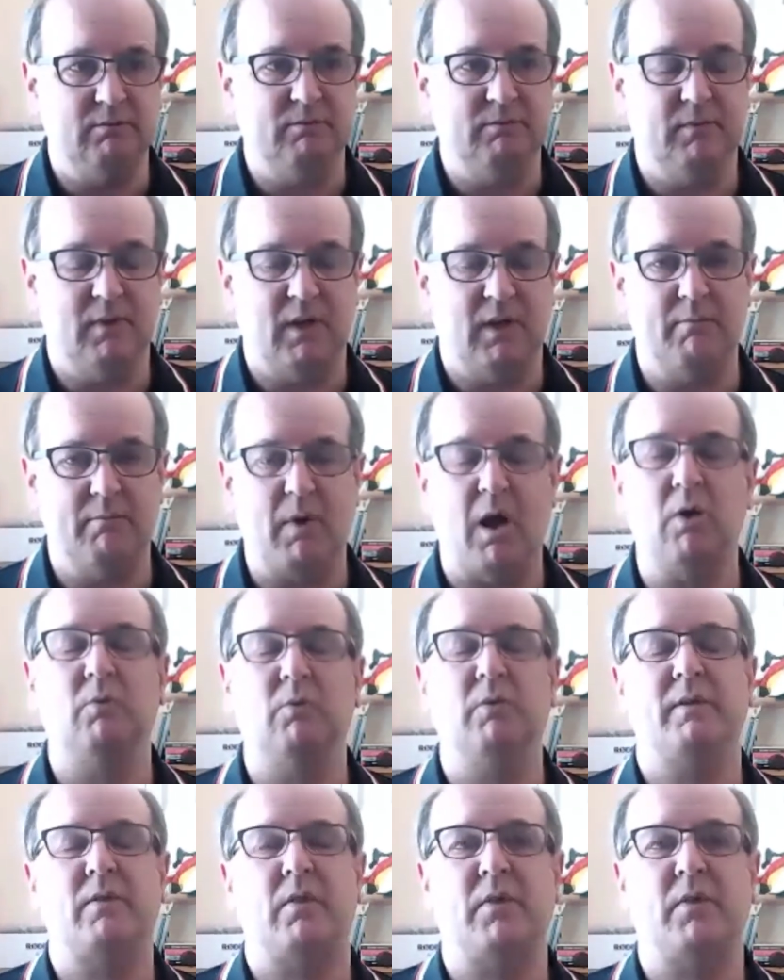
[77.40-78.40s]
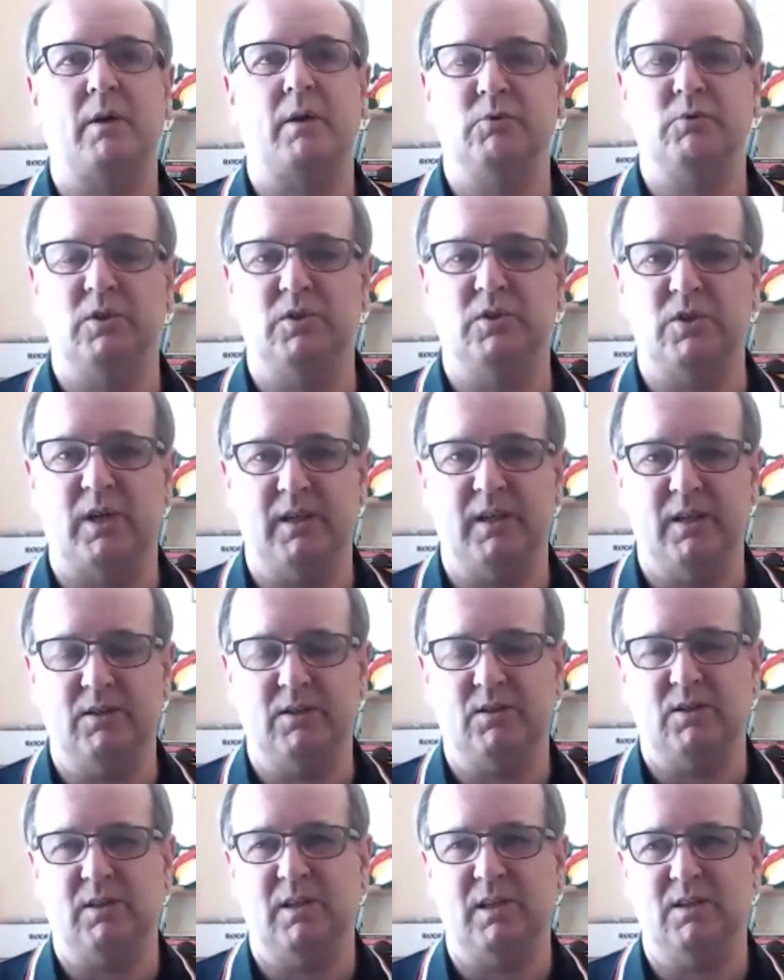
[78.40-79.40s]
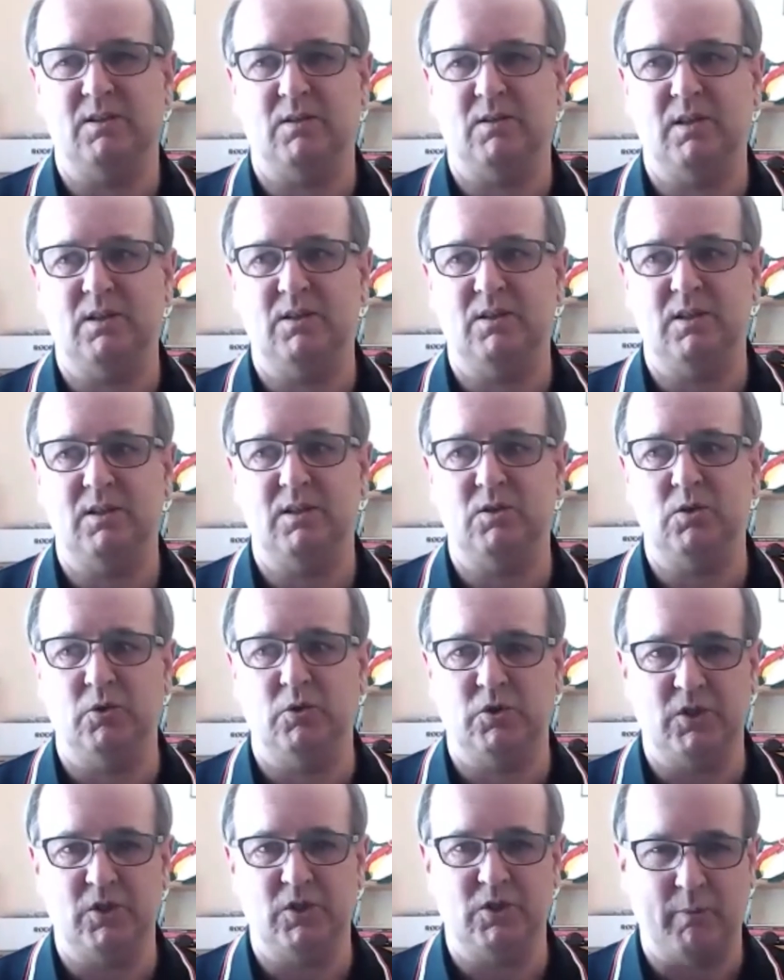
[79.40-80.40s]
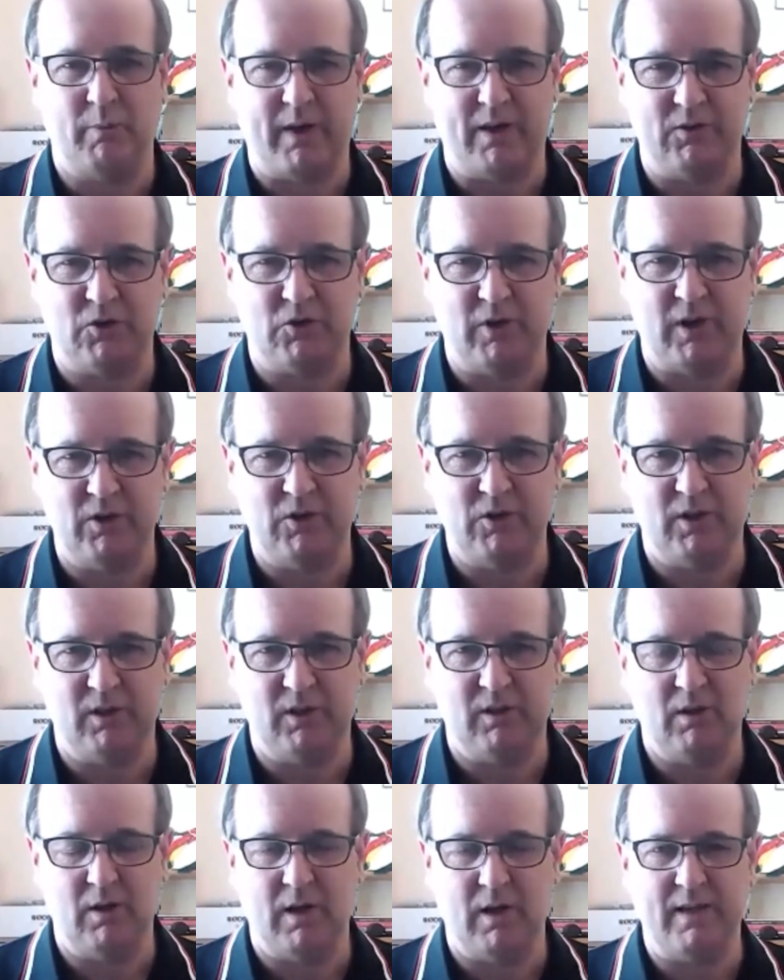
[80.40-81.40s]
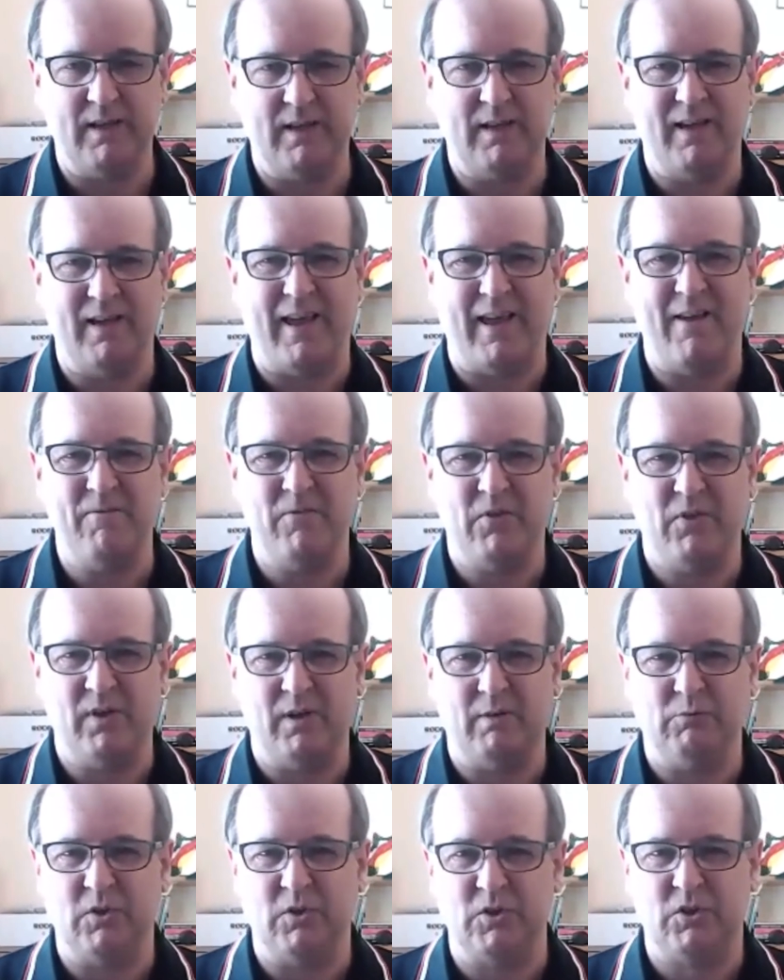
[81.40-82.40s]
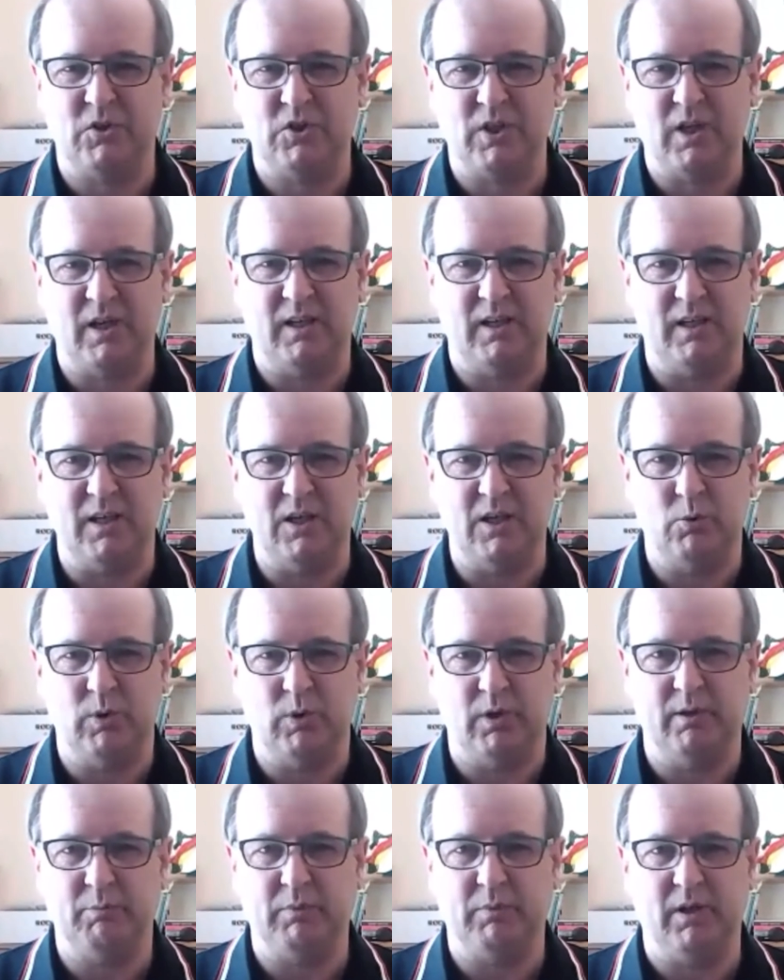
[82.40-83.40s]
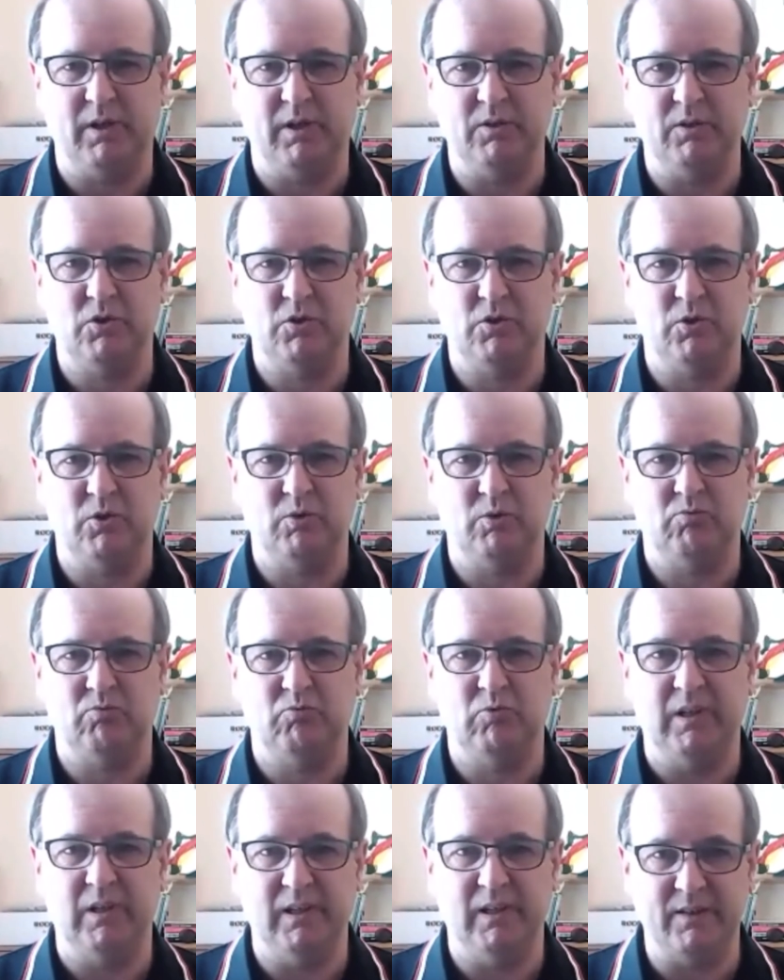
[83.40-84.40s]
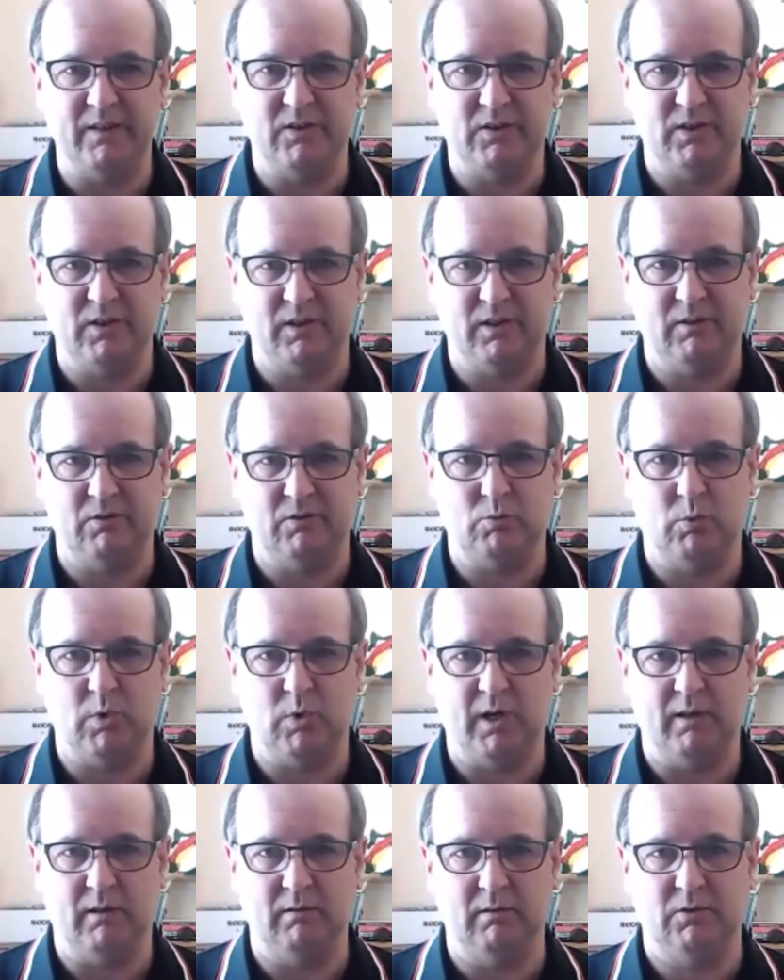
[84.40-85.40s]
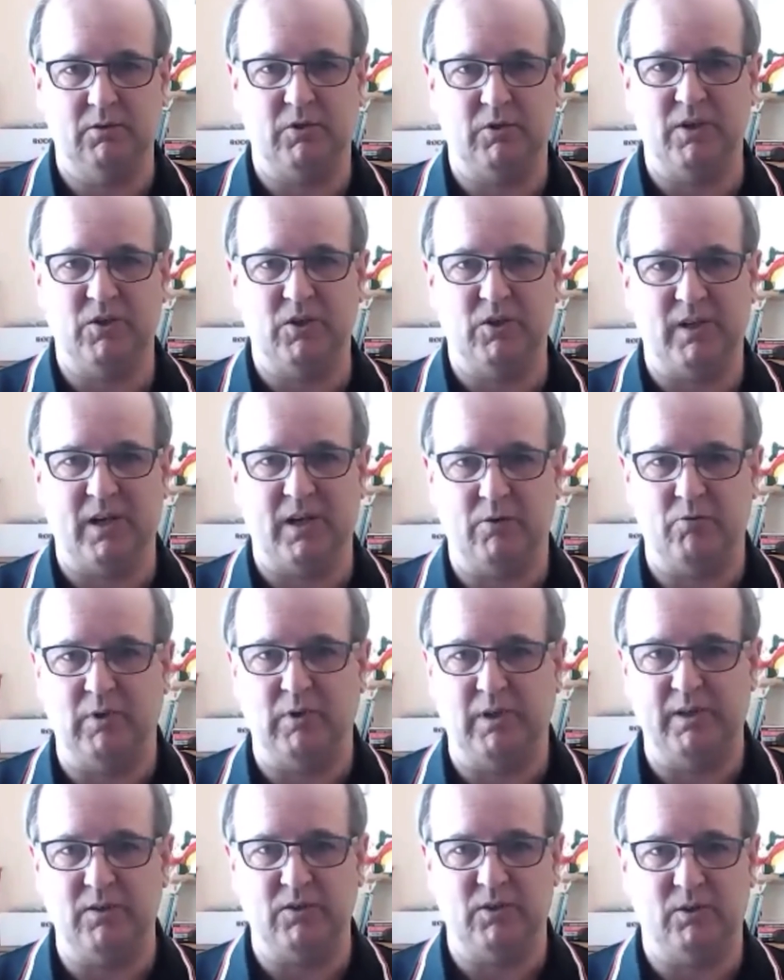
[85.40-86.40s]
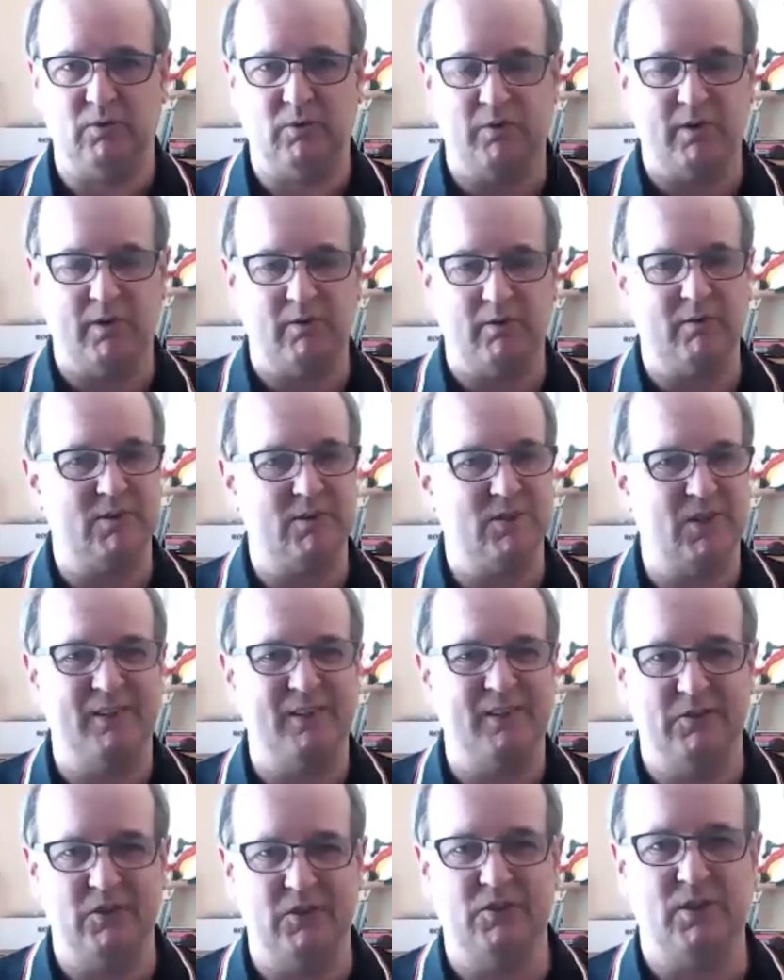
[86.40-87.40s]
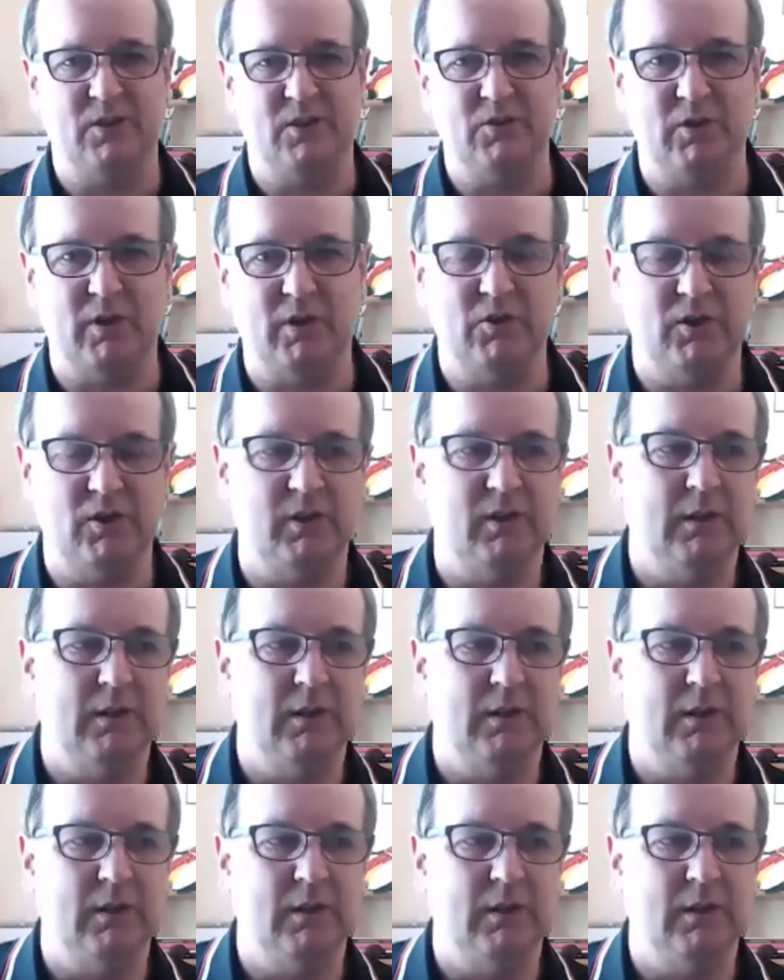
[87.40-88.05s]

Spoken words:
The other thing I was going to say is this is not just about stretching. Everything I'm going to say equally applies to releasing as well, stretching and releasing, although the title just says stretching.